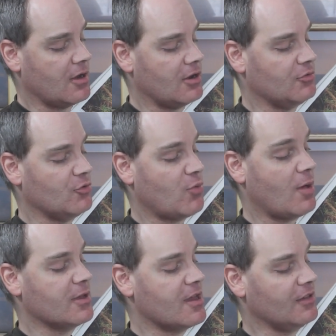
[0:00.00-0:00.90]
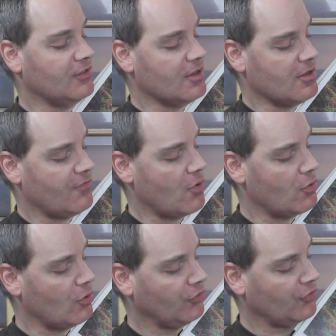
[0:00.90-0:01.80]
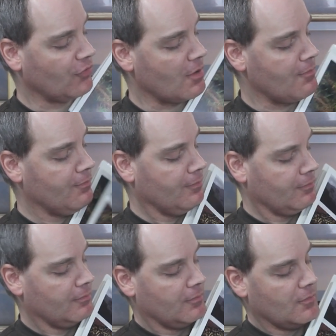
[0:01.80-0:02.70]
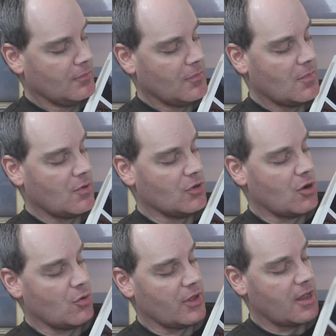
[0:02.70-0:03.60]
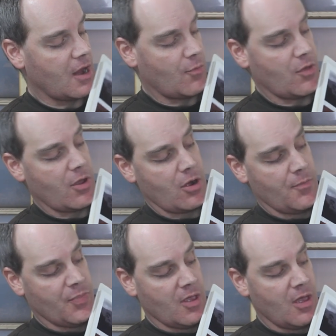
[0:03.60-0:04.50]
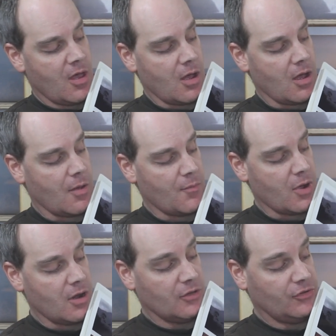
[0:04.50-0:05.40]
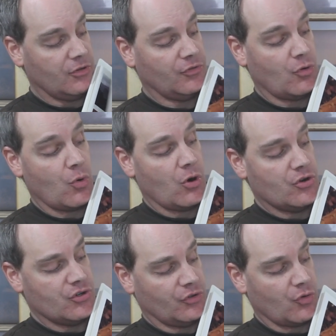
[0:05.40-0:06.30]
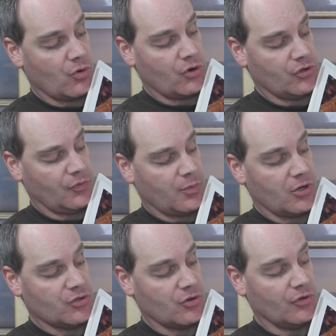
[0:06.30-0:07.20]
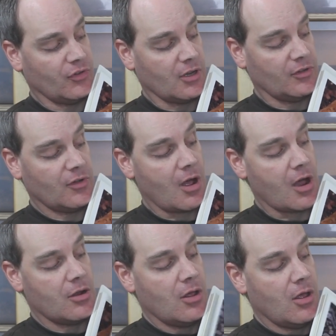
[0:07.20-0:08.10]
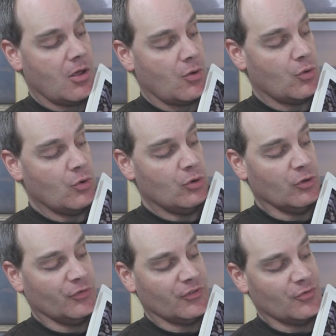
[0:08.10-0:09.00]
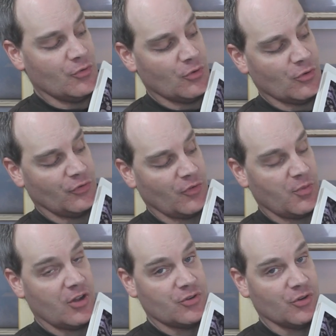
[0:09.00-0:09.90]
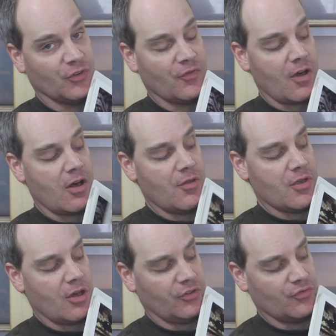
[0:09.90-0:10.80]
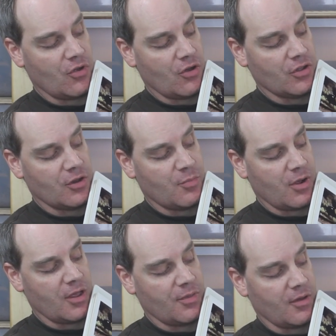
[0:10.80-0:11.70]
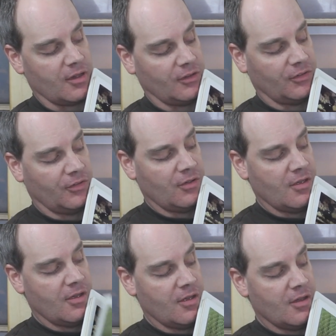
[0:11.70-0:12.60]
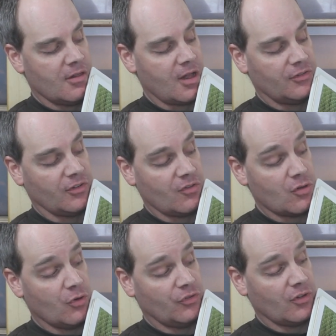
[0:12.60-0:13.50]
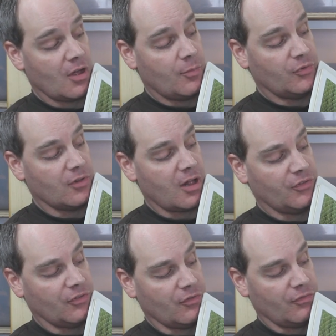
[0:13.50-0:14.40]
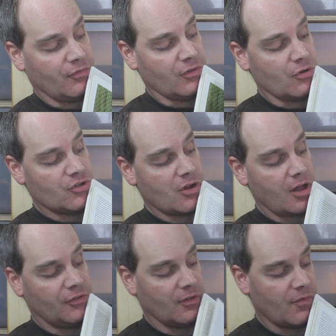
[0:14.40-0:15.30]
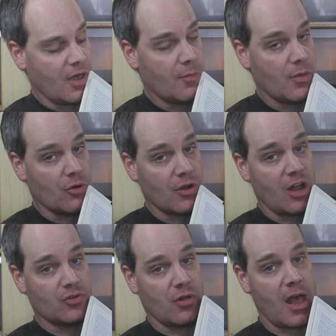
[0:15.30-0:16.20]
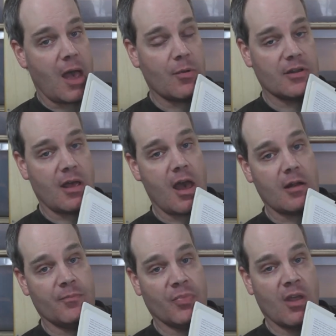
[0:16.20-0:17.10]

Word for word: I, you probably can't see the photos from, you know, the camera there, um, but it's just gorgeous, gorgeous pictures, and it's got oodles and oodles of pictures of all the Australian pythons. Lots of close-ups, lots of, you know, shots of them in their natural habitat.